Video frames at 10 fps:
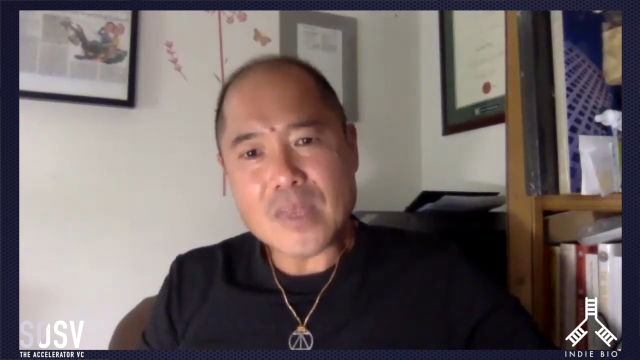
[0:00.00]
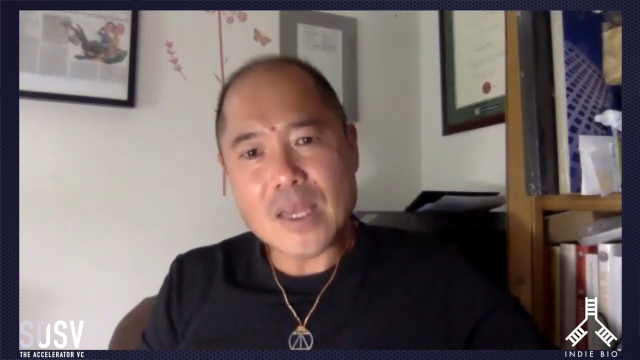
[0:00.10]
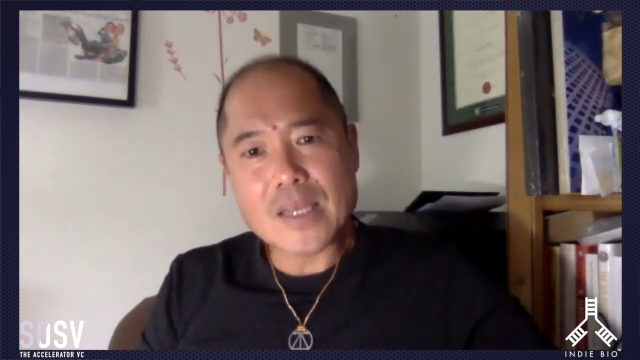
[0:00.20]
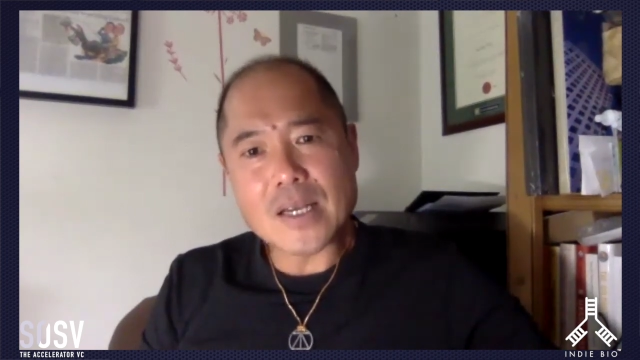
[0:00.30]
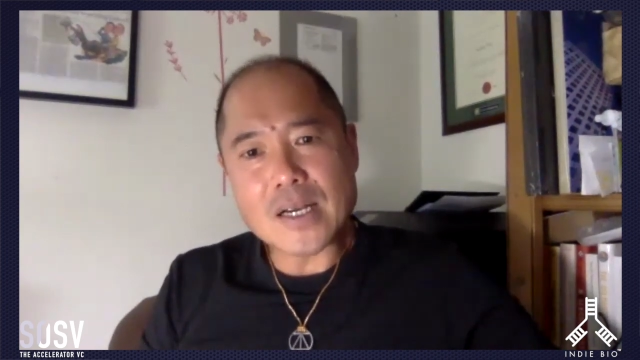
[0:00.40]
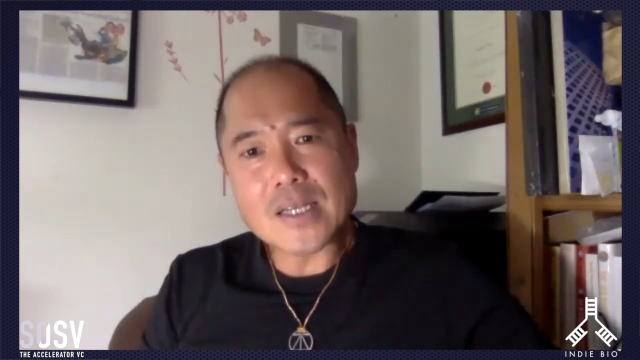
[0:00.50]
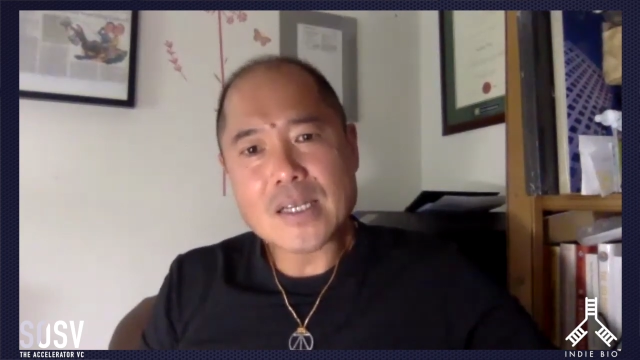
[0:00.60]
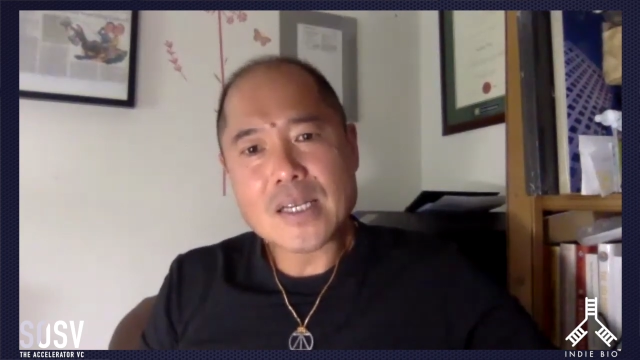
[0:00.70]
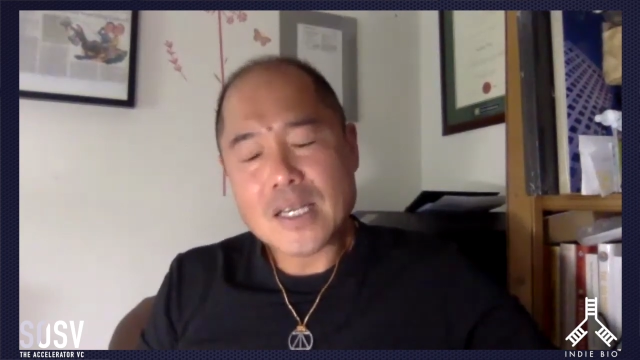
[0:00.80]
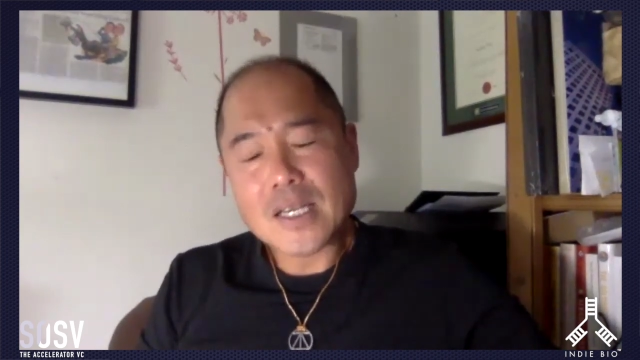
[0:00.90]
And
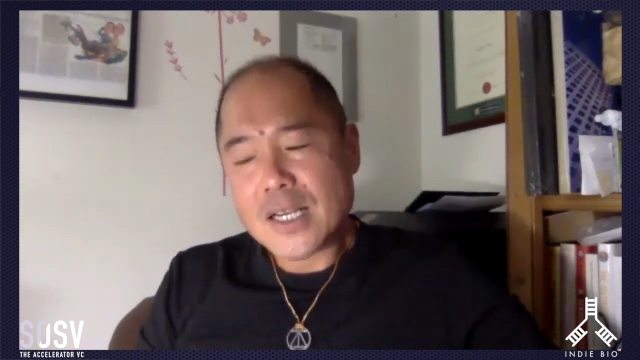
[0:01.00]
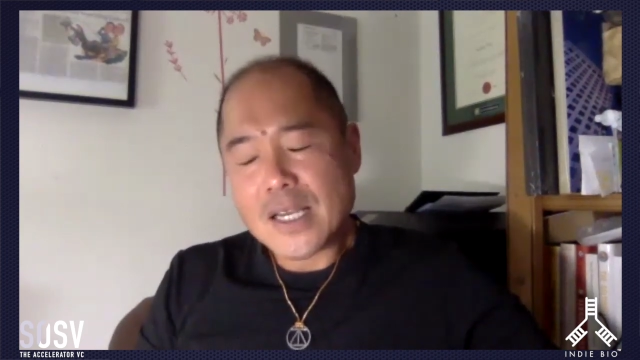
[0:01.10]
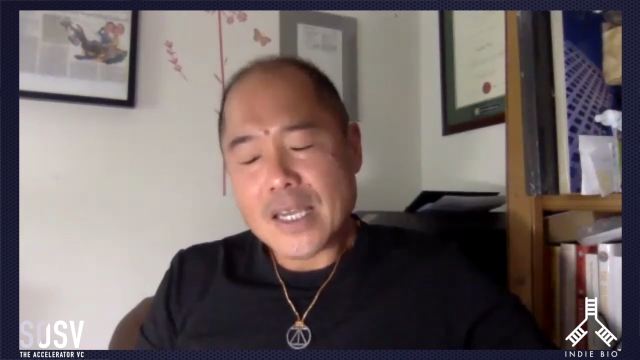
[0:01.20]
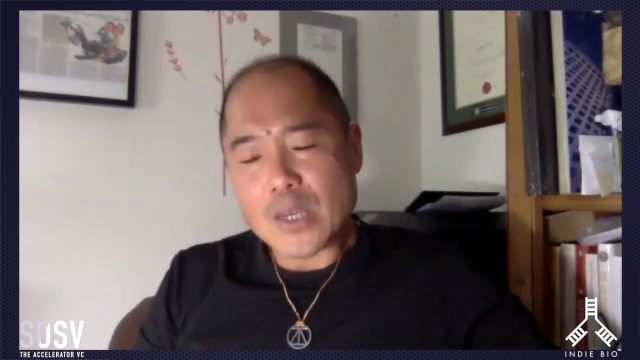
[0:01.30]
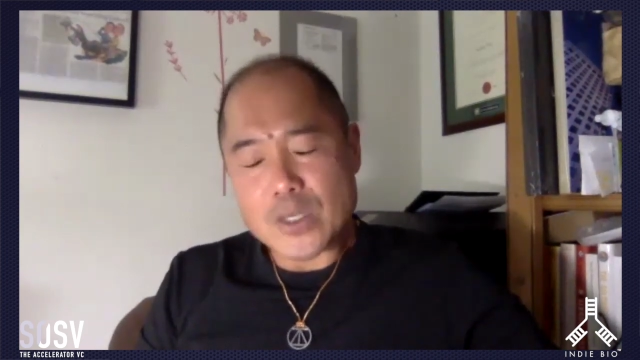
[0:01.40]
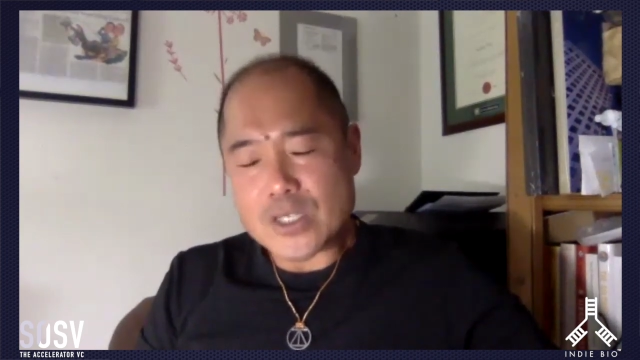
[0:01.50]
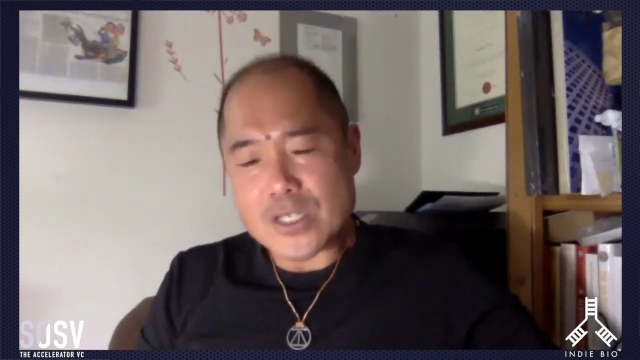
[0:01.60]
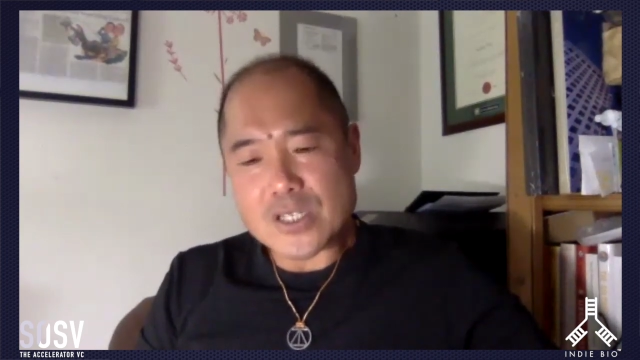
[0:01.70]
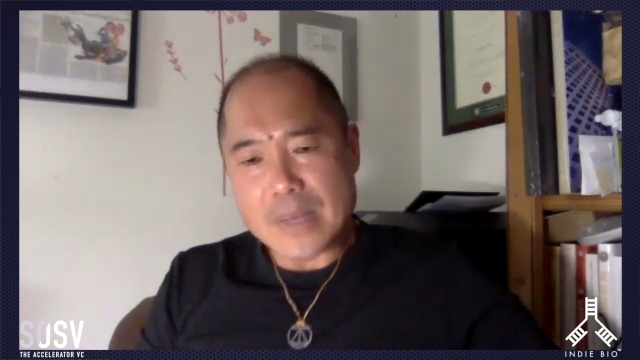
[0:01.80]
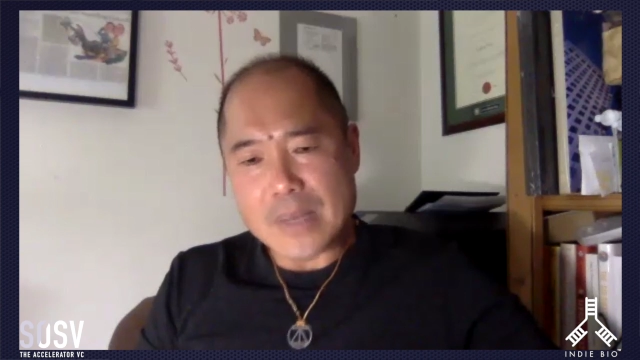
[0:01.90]
it was
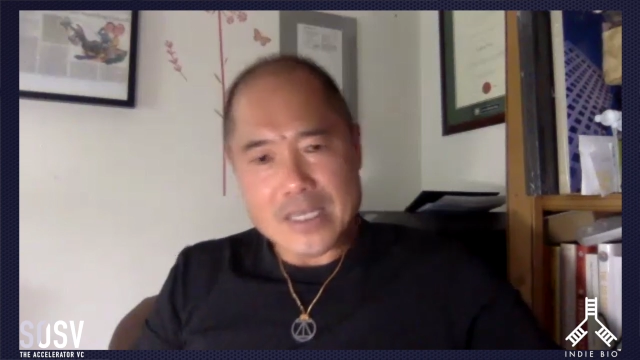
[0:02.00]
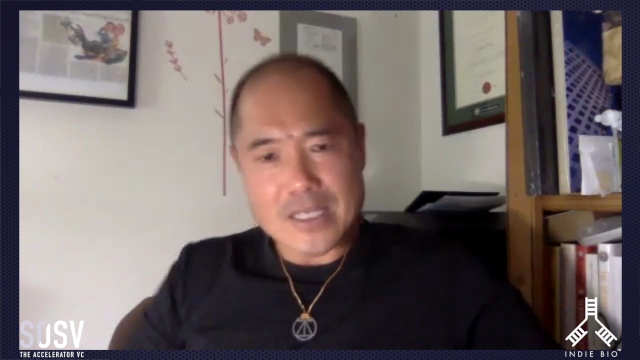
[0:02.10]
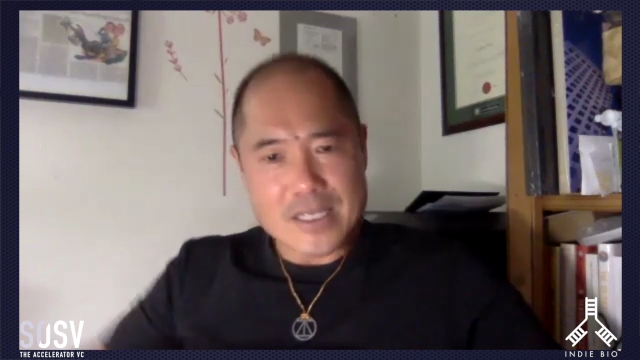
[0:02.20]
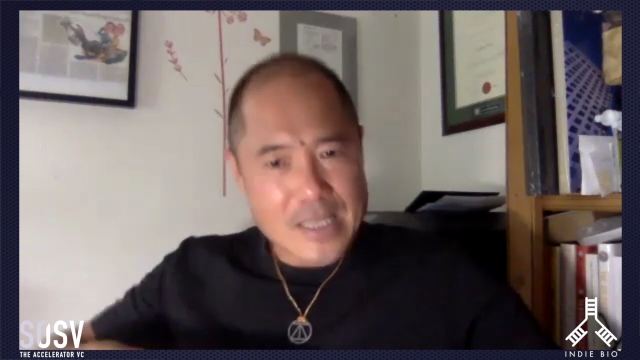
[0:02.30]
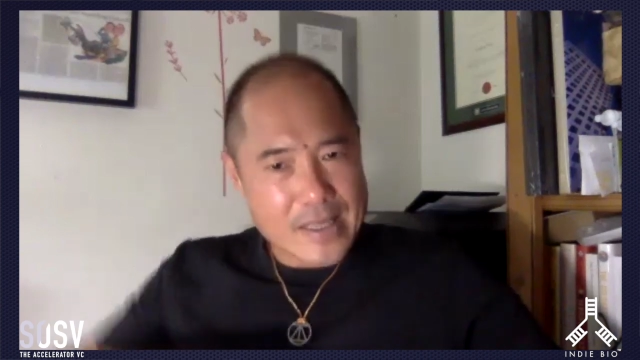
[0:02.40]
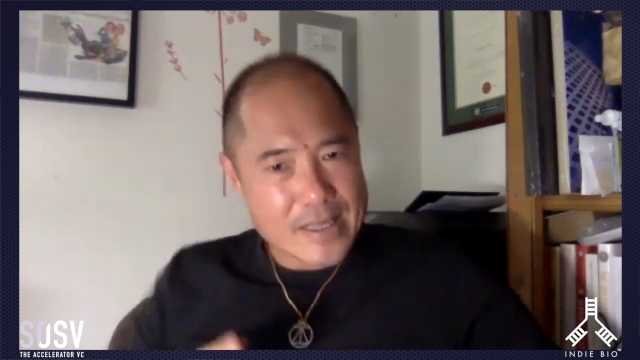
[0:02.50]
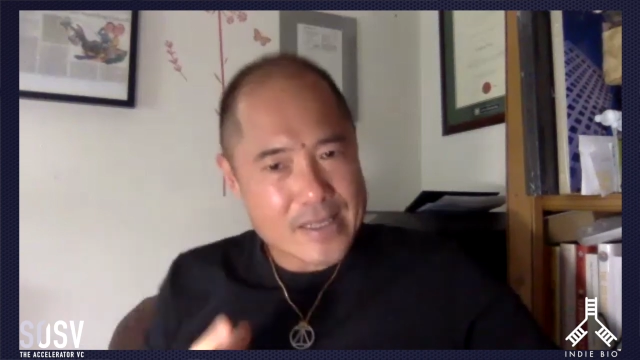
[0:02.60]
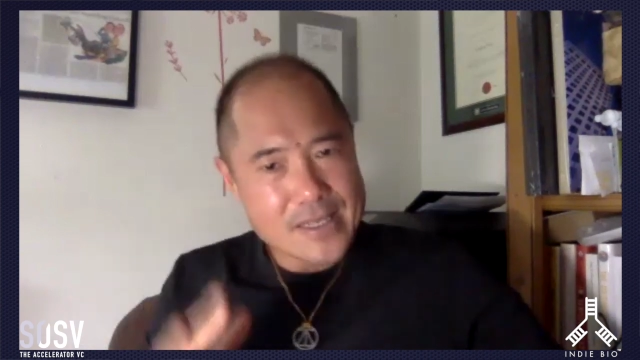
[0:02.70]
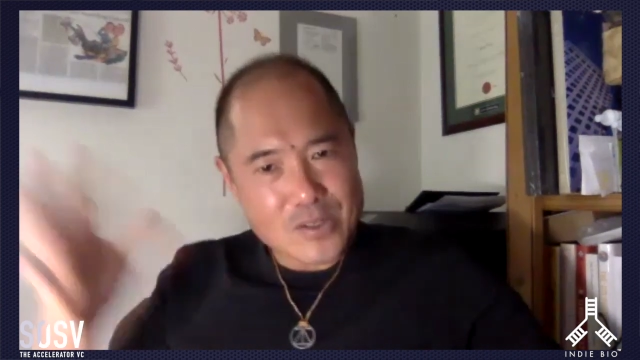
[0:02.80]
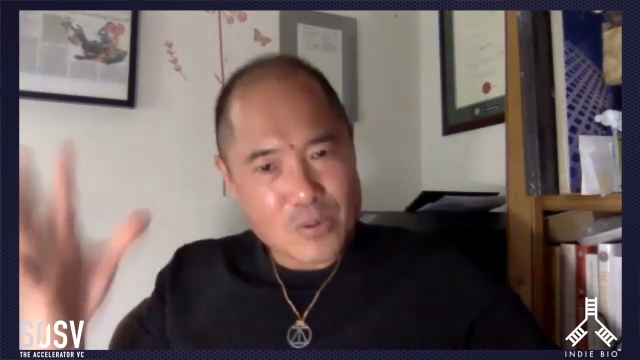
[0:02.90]
just amazing to see these
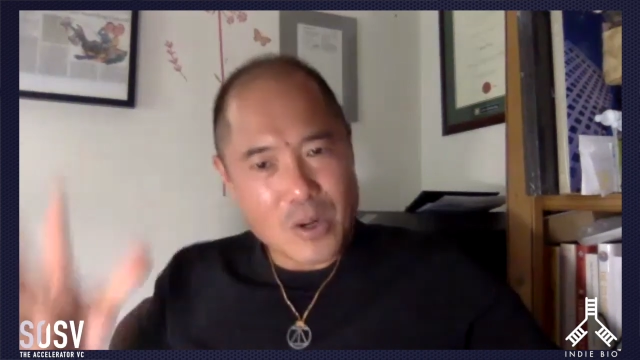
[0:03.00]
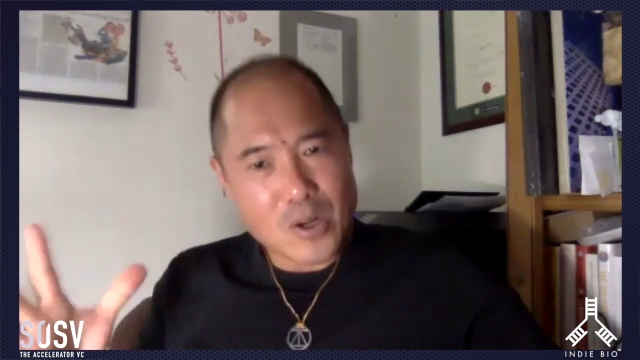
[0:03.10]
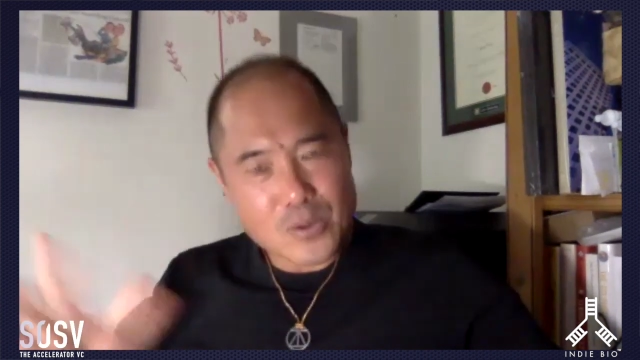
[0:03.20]
things grow.